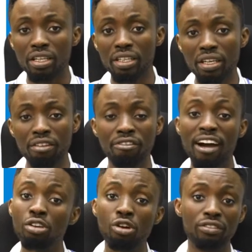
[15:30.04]
the
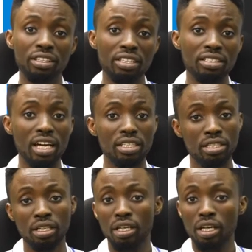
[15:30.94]
value of the
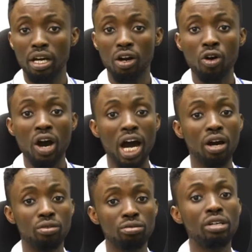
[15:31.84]
distance, or
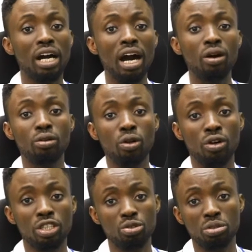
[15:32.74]
how
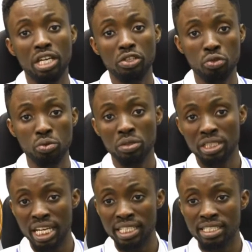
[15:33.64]
long it will take to
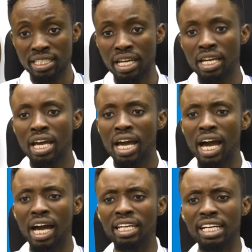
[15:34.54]
get there.
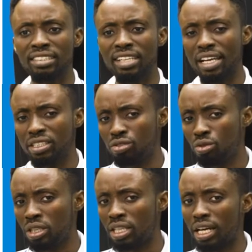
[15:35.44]
And aside
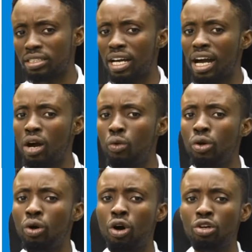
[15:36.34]
doing that, I
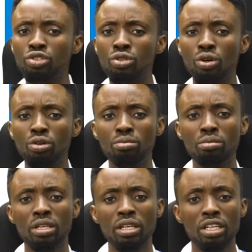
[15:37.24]
will also,
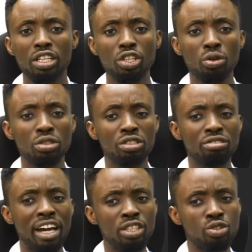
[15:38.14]
you know,
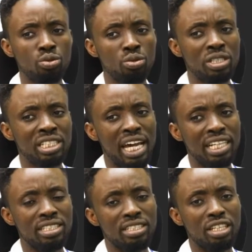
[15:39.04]
try to
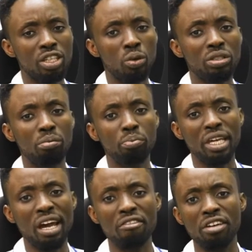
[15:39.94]
get, you know, the
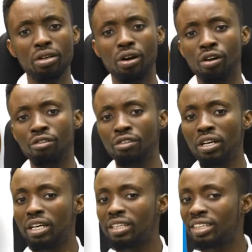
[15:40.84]
bearing of
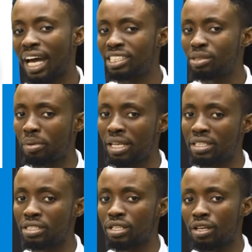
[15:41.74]
that
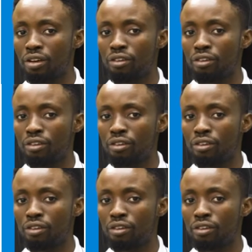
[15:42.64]
place